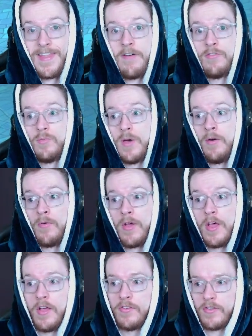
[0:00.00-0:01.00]
there as well.
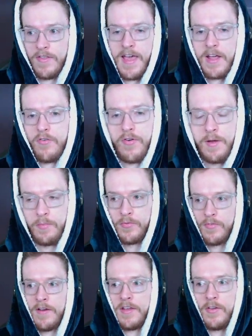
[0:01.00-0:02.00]
So that crit was
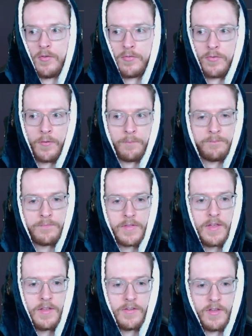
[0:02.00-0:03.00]
very useful.
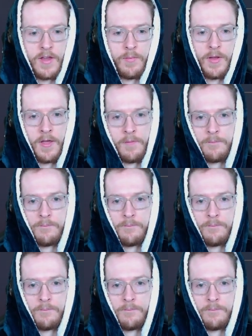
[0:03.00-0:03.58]
So here we go.